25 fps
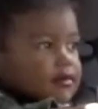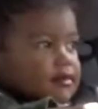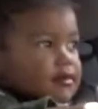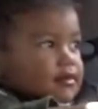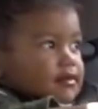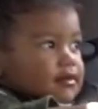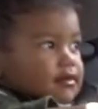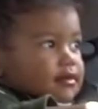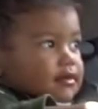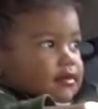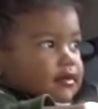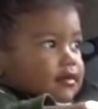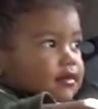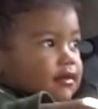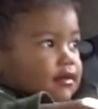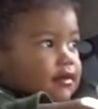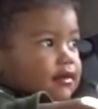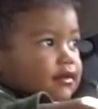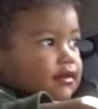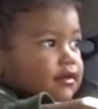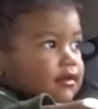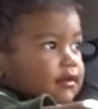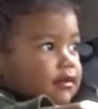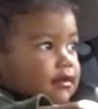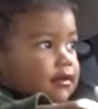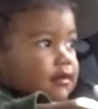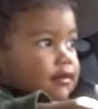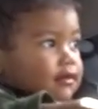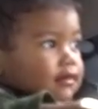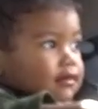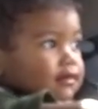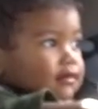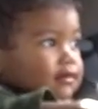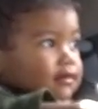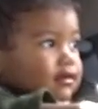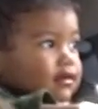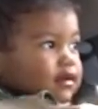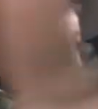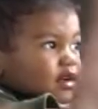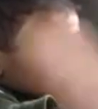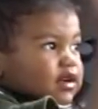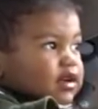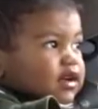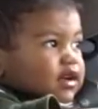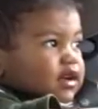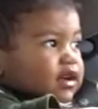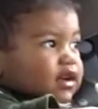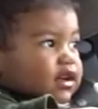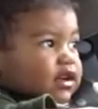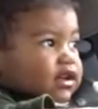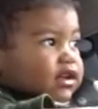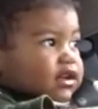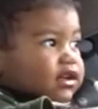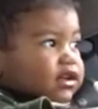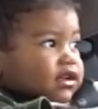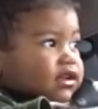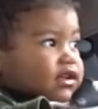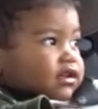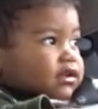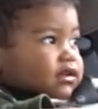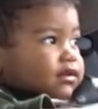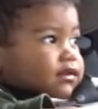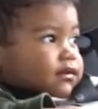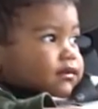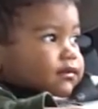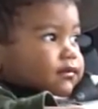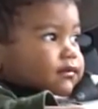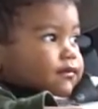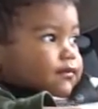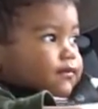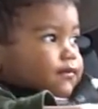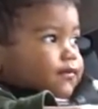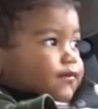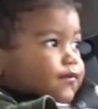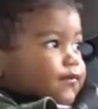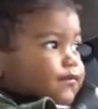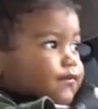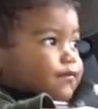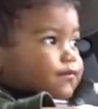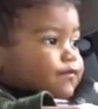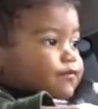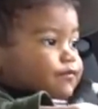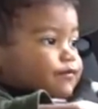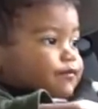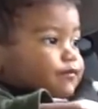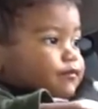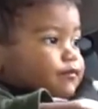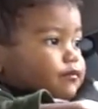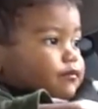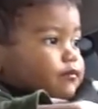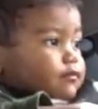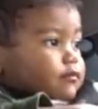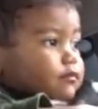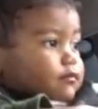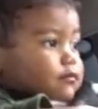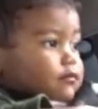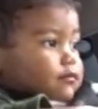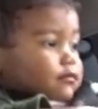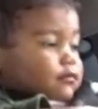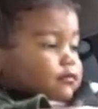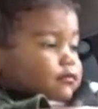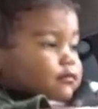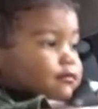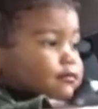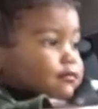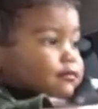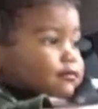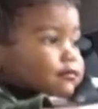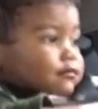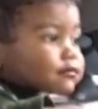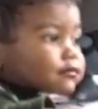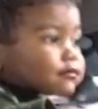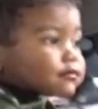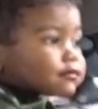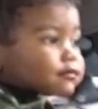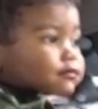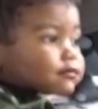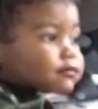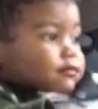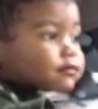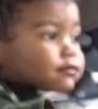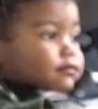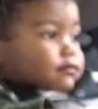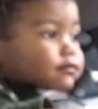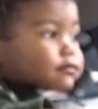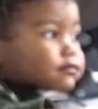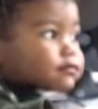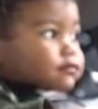The person shown says nothing.